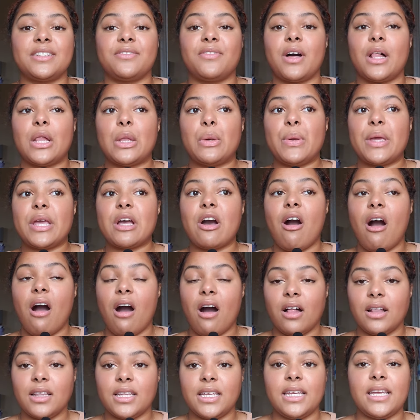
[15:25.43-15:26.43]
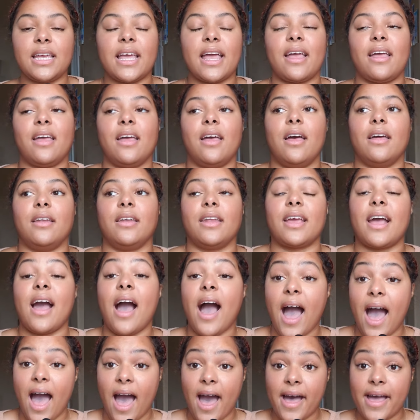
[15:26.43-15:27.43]
It's following Holly and
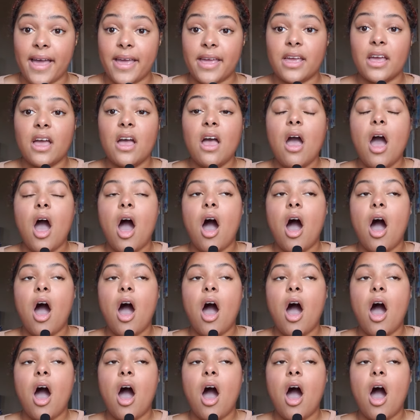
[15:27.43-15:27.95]
Kai.